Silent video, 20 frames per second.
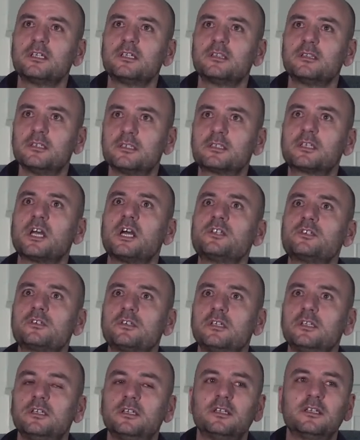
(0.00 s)
this
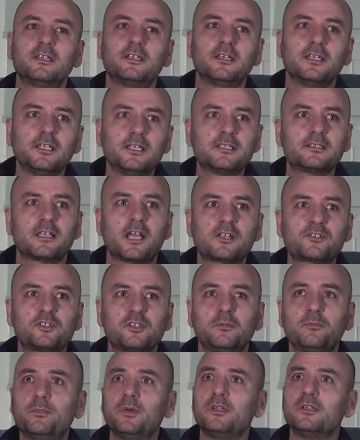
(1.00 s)
country is
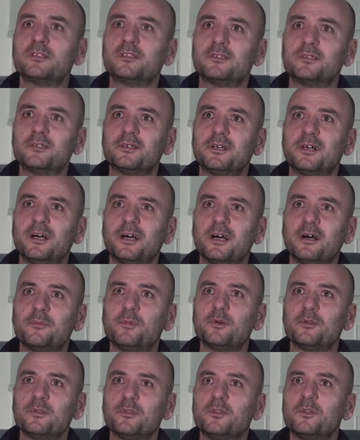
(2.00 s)
actually built
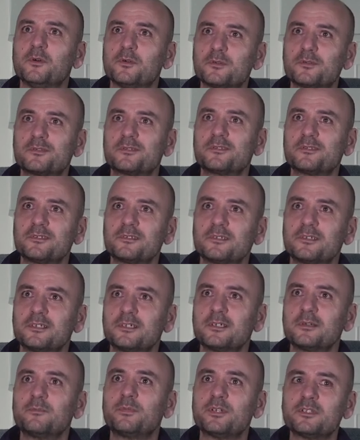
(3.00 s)
upon those
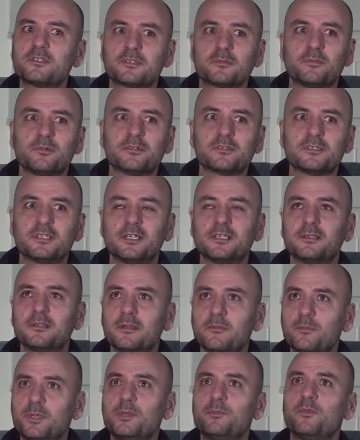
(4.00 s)
principles that
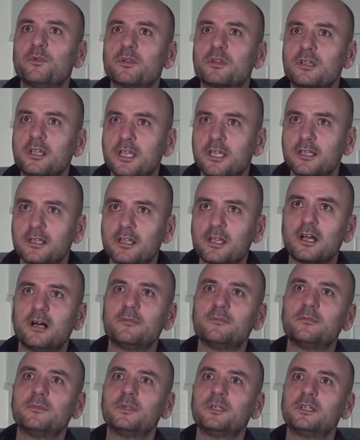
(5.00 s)
people can
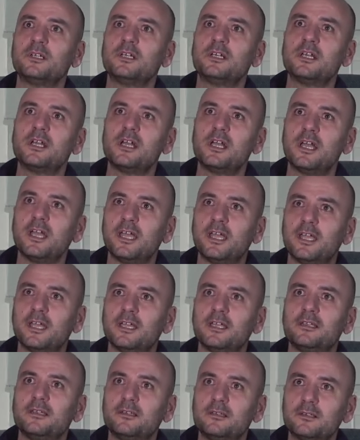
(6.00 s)
come
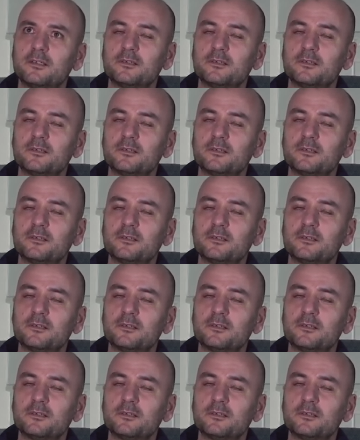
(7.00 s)
and